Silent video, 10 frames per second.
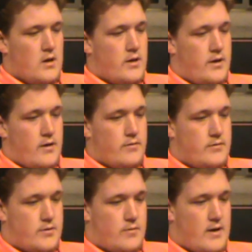You know,
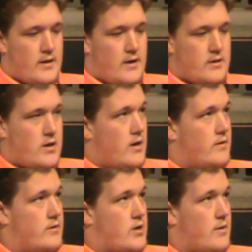just went out there and
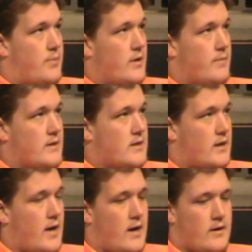tried to play the best I
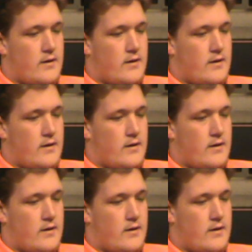can,